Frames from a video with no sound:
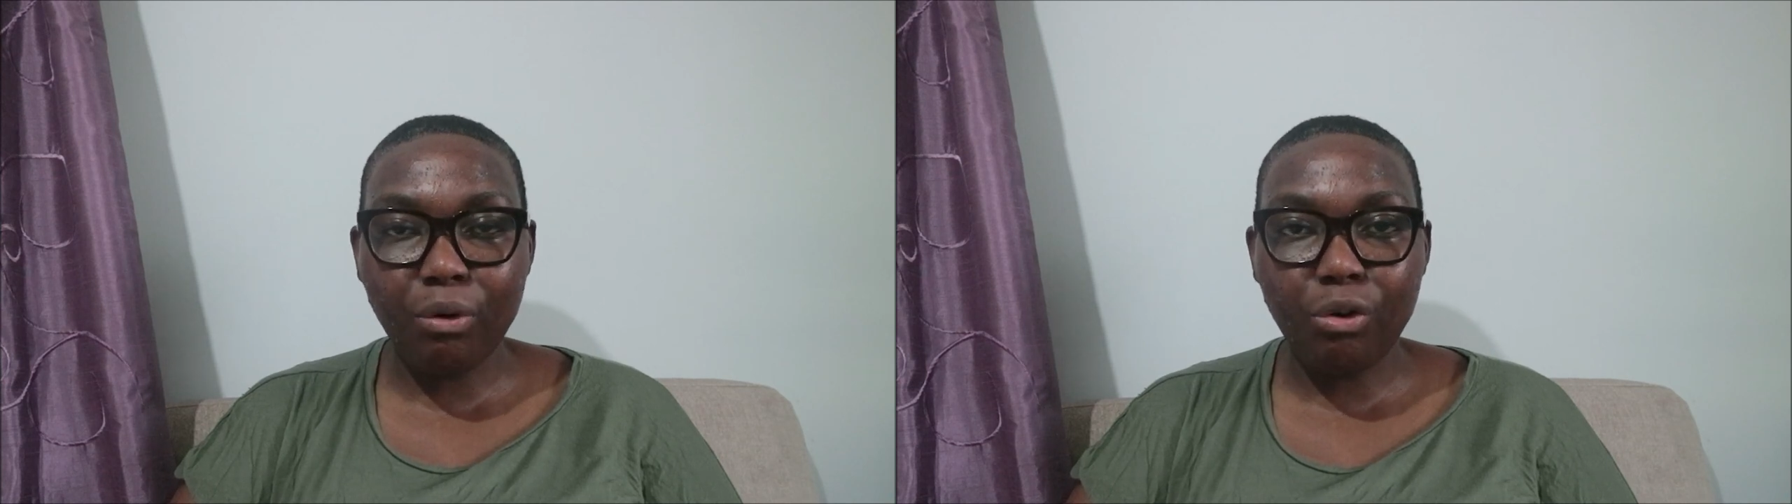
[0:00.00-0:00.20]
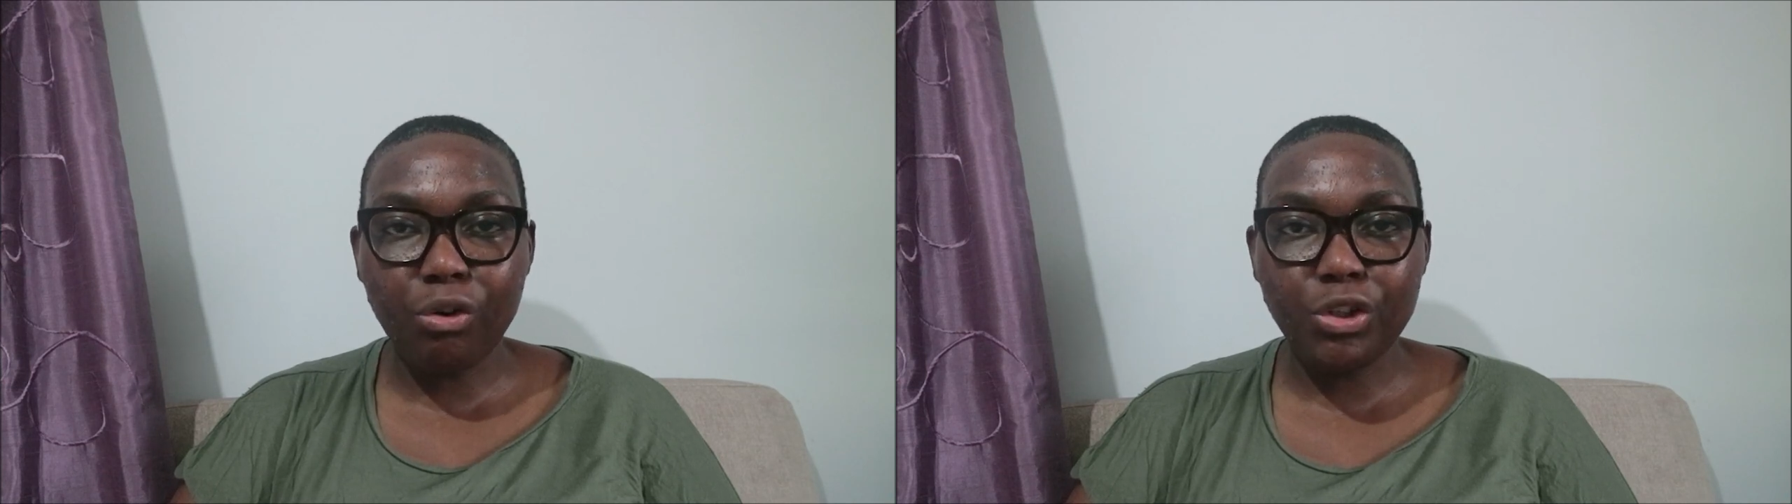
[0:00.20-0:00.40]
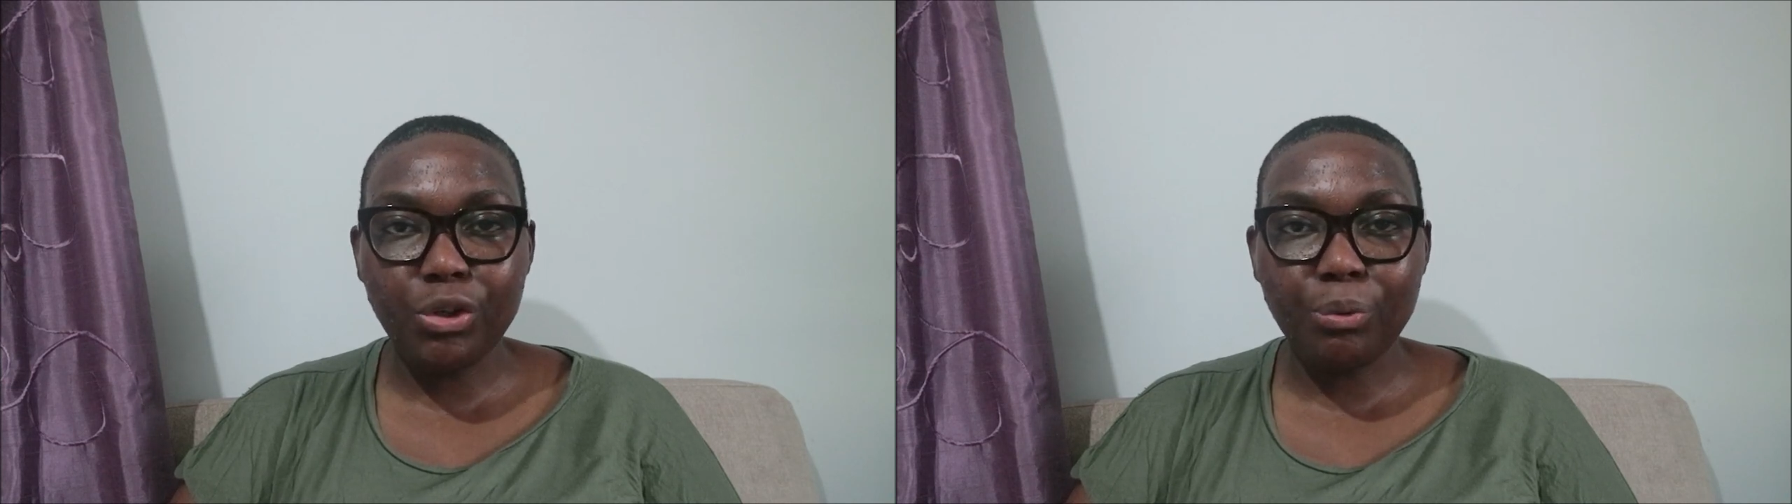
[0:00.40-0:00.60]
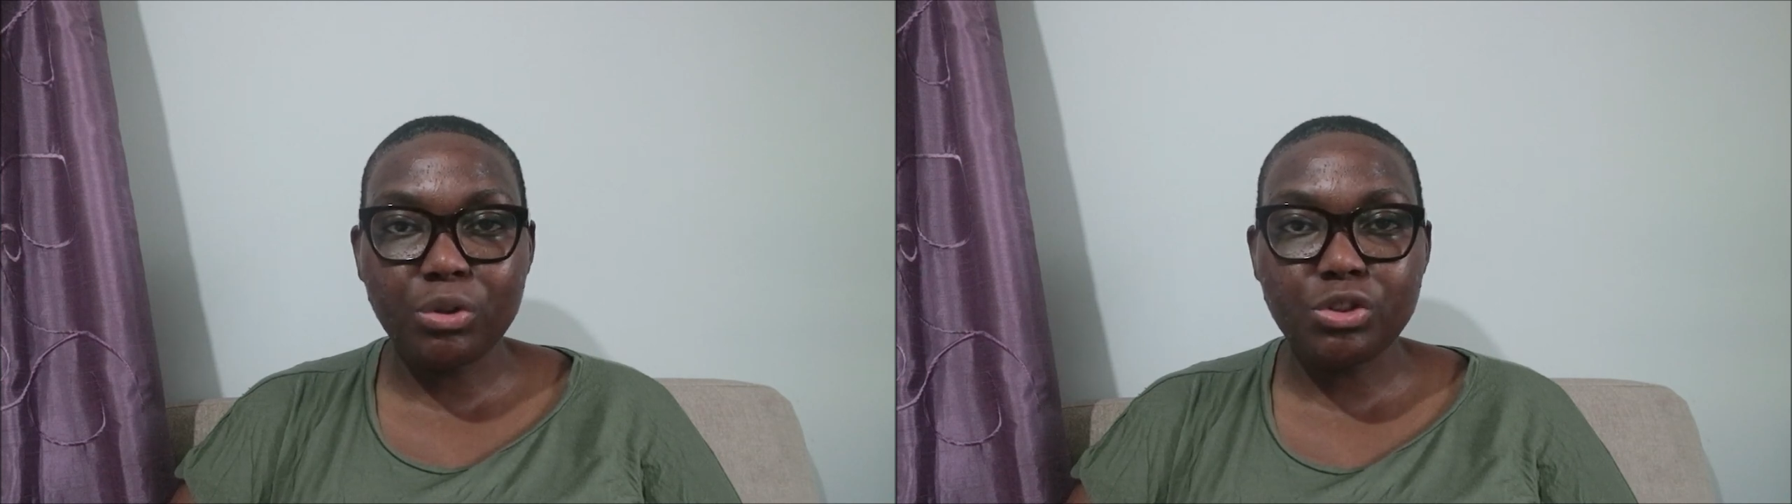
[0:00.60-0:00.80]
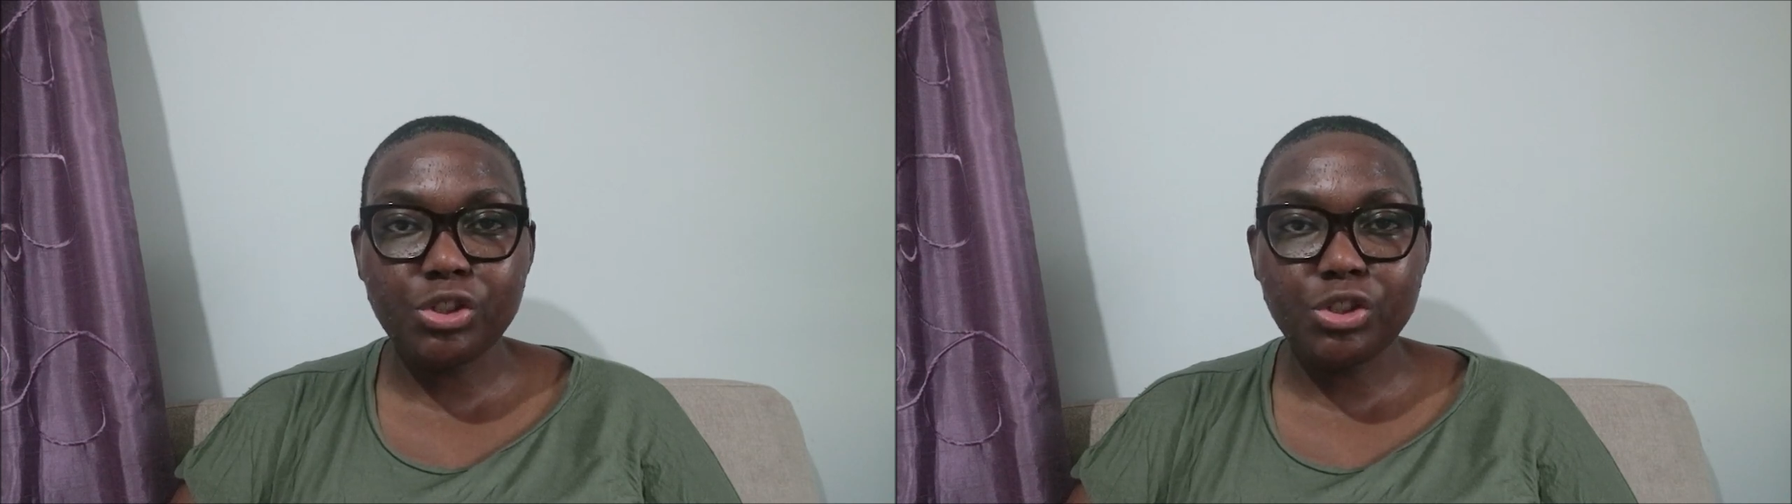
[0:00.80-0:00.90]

or you want